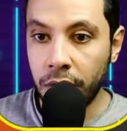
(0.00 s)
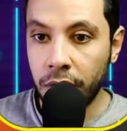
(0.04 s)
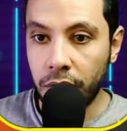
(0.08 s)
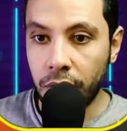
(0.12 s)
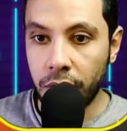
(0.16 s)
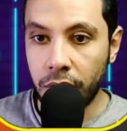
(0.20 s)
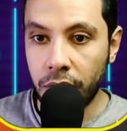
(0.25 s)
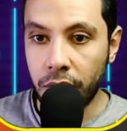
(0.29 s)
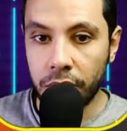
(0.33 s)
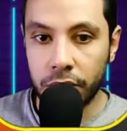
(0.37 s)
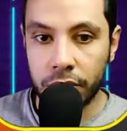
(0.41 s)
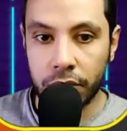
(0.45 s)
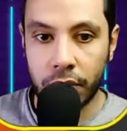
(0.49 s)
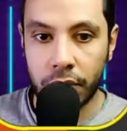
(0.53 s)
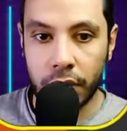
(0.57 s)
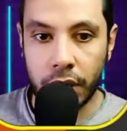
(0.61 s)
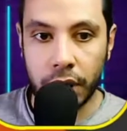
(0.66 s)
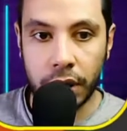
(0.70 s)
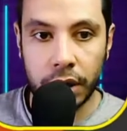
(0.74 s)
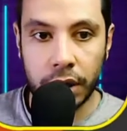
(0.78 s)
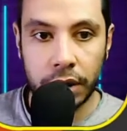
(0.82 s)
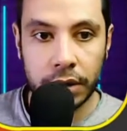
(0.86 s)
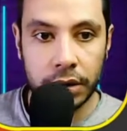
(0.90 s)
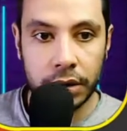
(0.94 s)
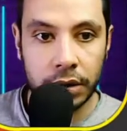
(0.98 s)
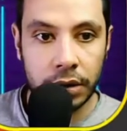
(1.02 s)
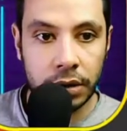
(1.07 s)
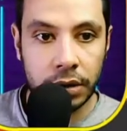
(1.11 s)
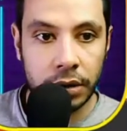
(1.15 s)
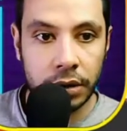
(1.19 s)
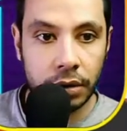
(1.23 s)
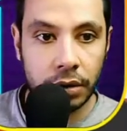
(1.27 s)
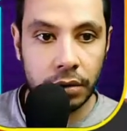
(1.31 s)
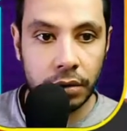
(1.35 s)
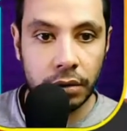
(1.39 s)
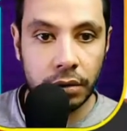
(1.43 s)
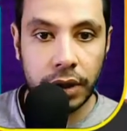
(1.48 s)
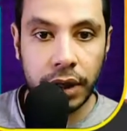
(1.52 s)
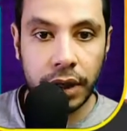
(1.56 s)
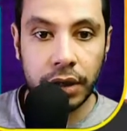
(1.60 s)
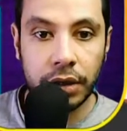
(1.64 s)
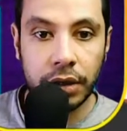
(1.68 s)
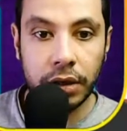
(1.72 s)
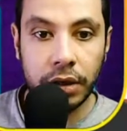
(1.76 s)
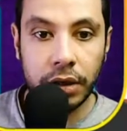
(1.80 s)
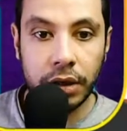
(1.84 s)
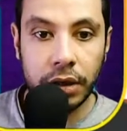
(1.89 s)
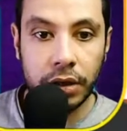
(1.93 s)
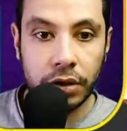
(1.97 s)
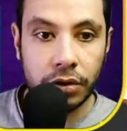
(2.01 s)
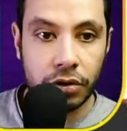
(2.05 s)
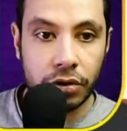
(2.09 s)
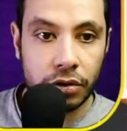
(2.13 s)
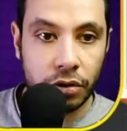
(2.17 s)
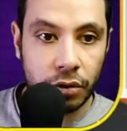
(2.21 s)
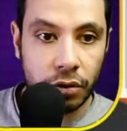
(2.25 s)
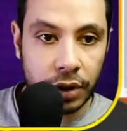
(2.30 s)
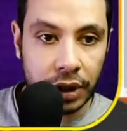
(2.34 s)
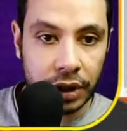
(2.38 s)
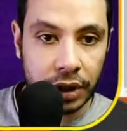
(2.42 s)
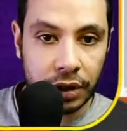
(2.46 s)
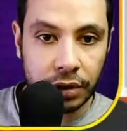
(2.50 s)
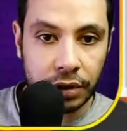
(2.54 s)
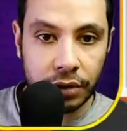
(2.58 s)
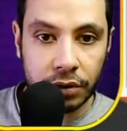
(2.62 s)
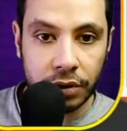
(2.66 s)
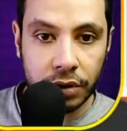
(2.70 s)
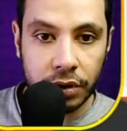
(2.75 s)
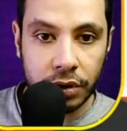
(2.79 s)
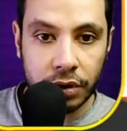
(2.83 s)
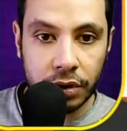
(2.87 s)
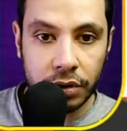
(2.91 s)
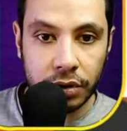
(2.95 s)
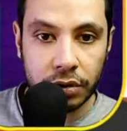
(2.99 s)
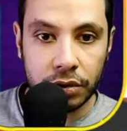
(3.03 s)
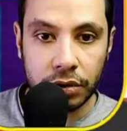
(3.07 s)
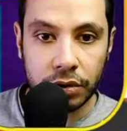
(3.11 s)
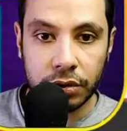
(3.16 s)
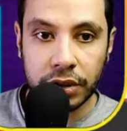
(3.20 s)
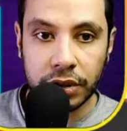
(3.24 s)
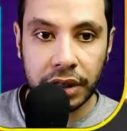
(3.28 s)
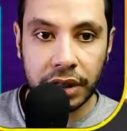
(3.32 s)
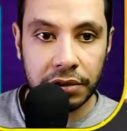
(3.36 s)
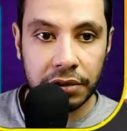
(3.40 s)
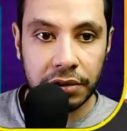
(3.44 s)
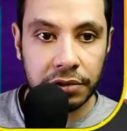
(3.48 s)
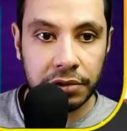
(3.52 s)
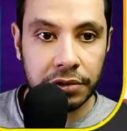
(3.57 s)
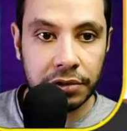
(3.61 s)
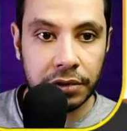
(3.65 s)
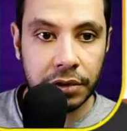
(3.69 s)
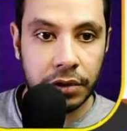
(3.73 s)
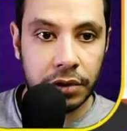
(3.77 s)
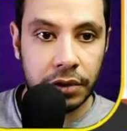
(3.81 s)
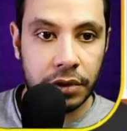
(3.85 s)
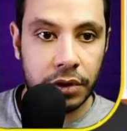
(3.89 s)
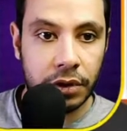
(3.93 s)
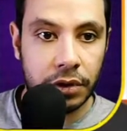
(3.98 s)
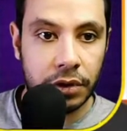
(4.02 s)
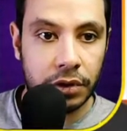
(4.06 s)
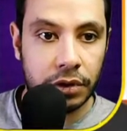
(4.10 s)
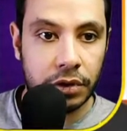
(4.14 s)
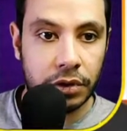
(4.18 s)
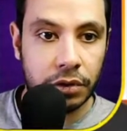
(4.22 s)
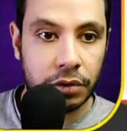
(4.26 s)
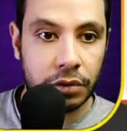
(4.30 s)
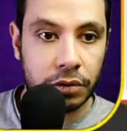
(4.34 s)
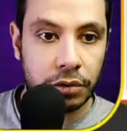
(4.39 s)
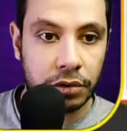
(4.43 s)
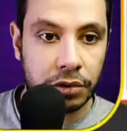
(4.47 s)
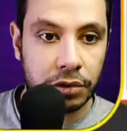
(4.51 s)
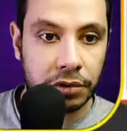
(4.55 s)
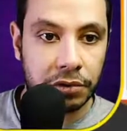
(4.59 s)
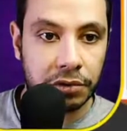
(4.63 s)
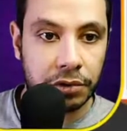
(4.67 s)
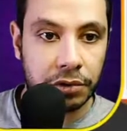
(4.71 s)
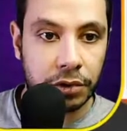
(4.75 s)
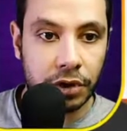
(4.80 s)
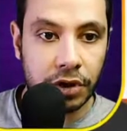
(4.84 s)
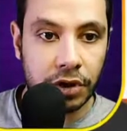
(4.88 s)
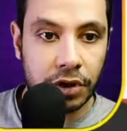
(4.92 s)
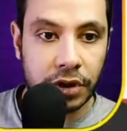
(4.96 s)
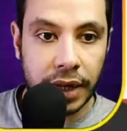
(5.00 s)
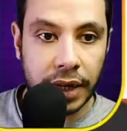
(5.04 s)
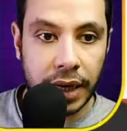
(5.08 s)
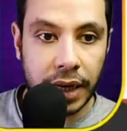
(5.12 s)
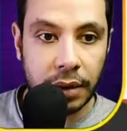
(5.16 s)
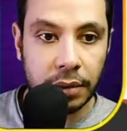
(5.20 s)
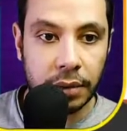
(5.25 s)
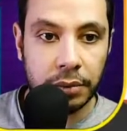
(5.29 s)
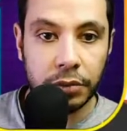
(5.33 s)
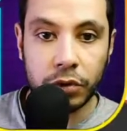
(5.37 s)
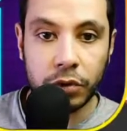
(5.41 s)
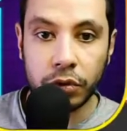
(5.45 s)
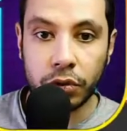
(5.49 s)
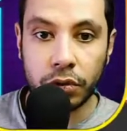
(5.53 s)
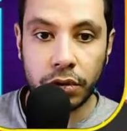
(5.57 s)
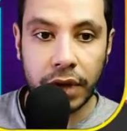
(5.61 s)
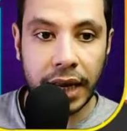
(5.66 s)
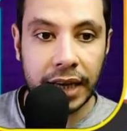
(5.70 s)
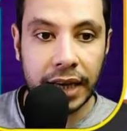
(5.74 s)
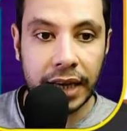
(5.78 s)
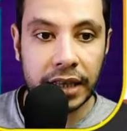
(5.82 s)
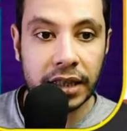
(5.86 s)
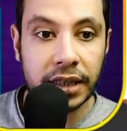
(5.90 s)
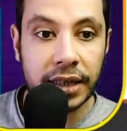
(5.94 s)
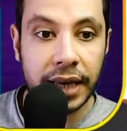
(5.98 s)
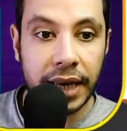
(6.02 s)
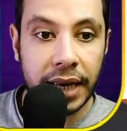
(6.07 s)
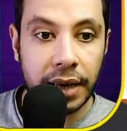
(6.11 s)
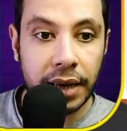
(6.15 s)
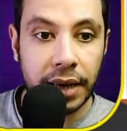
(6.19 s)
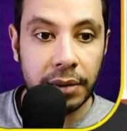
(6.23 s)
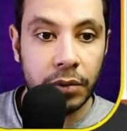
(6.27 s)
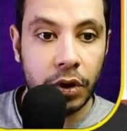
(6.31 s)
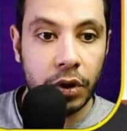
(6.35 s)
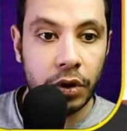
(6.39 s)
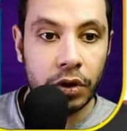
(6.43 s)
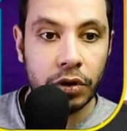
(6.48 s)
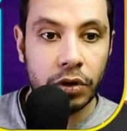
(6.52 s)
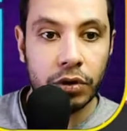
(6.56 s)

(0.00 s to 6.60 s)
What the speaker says: All right, okay, so here you give your first name, your last name,